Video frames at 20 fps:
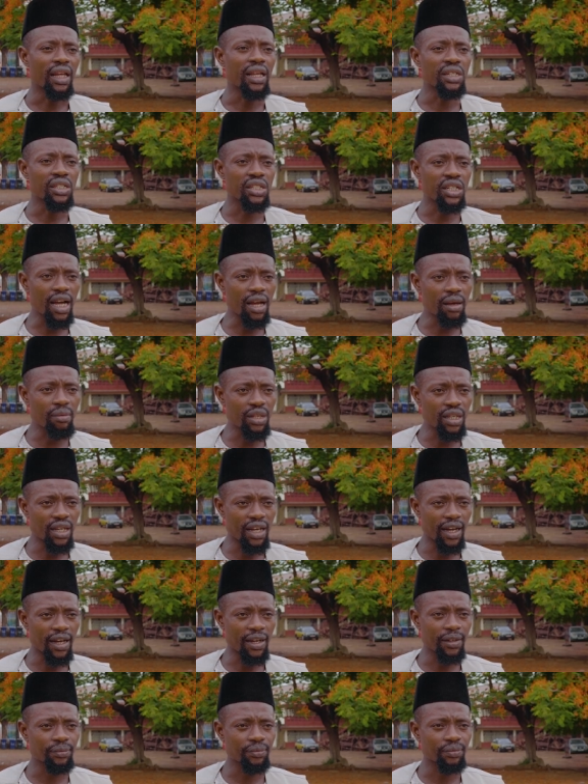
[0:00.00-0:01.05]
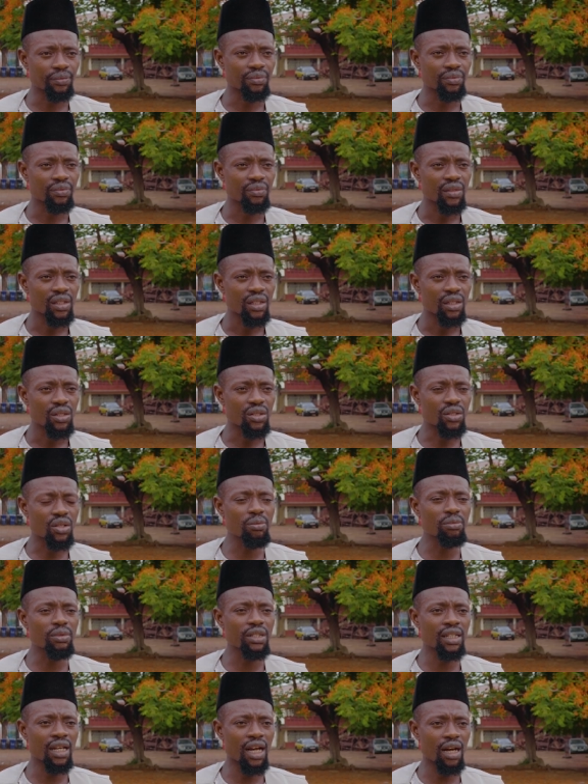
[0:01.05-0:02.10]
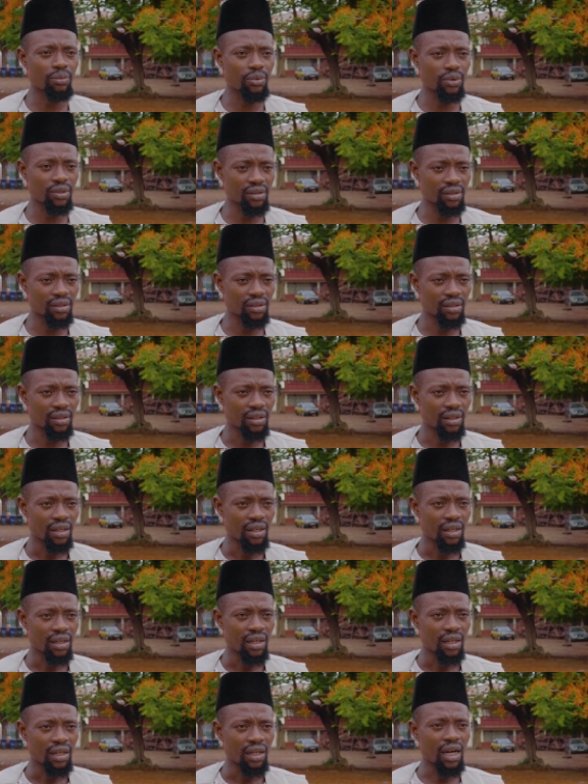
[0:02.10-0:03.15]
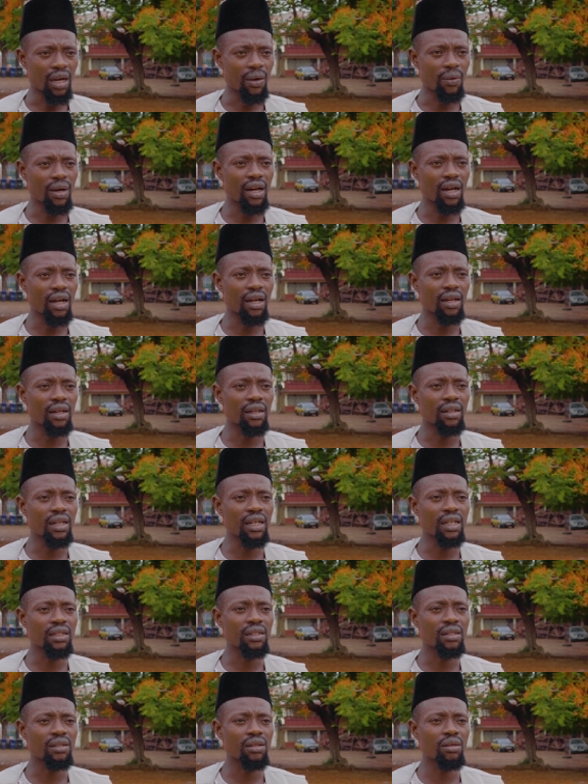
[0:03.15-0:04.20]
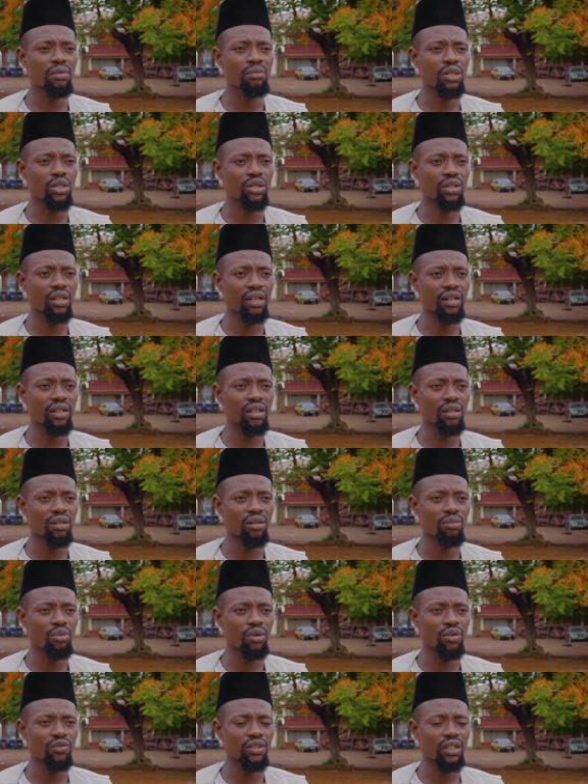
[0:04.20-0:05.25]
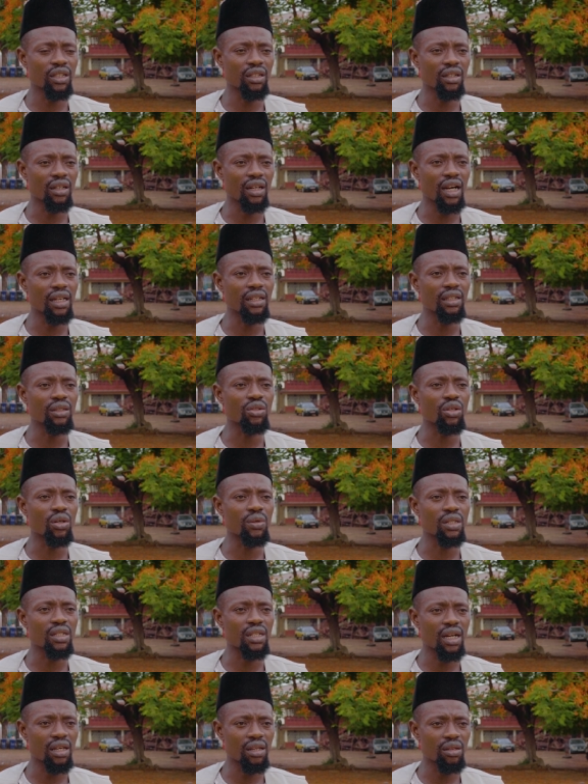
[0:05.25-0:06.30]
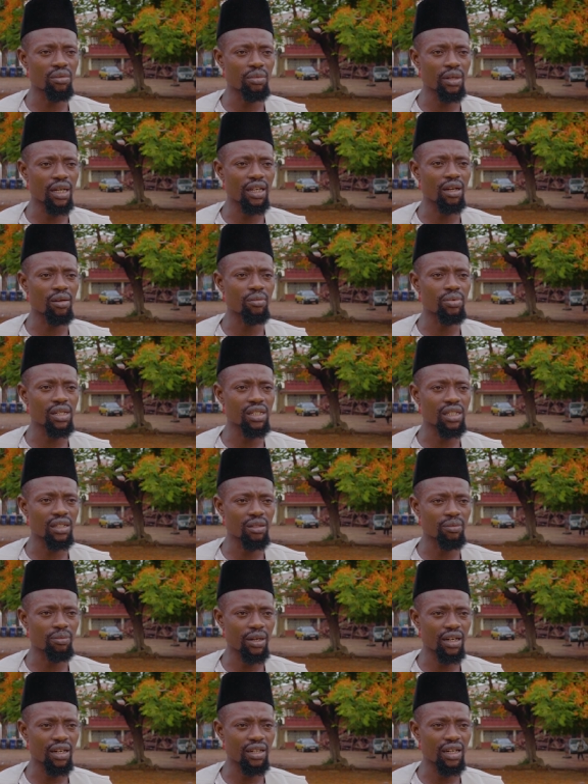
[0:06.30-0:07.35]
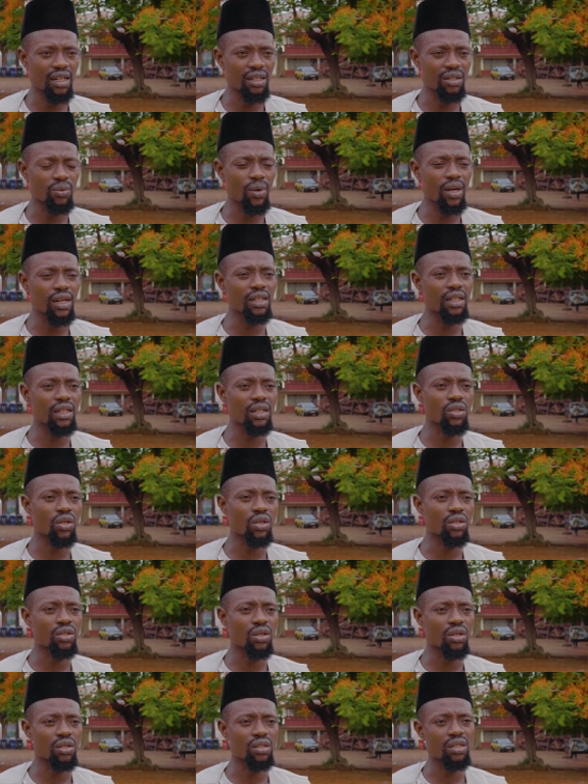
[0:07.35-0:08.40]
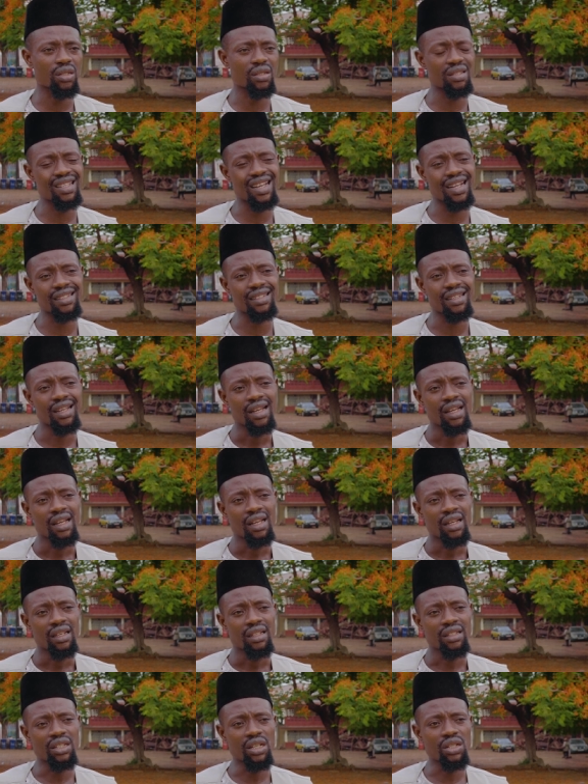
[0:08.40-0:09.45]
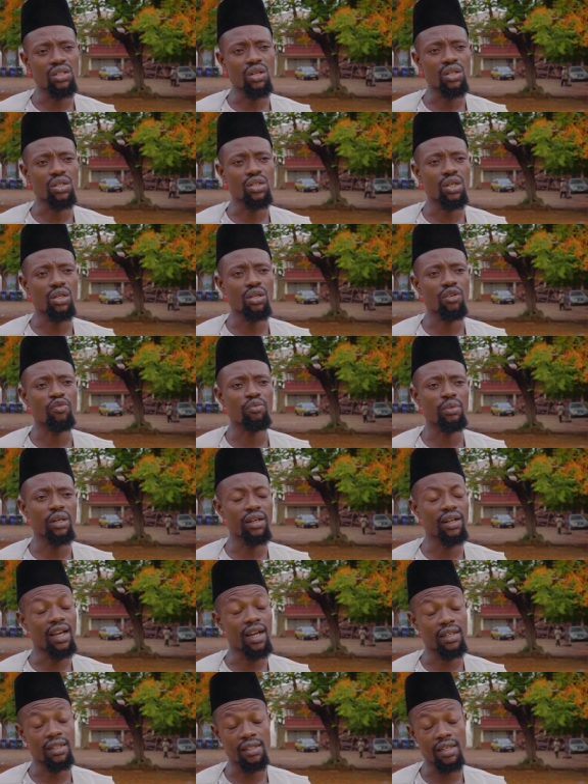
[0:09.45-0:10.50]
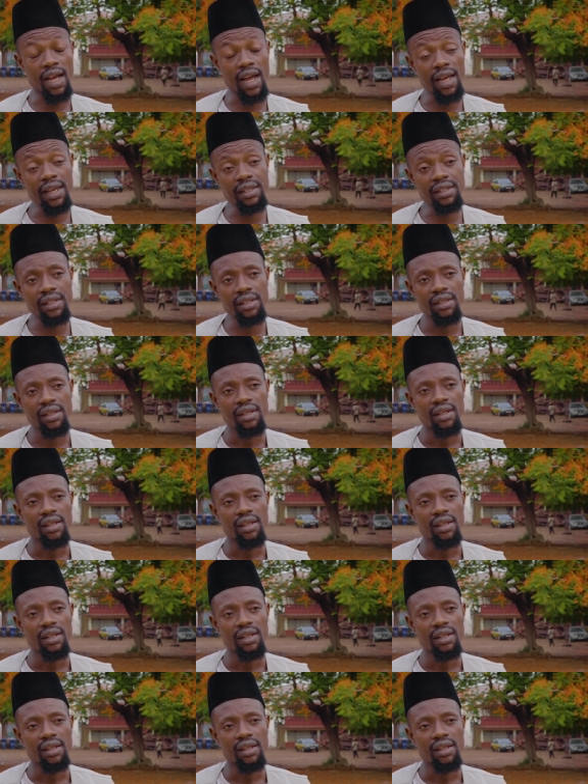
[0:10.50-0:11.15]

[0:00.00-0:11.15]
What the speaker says: In Jamia, something happened. Our late missionary Maulvi Khalid Dawi Sahib, may Allah bless him in paradise, one day taught us that Jesus, son of Mary, has died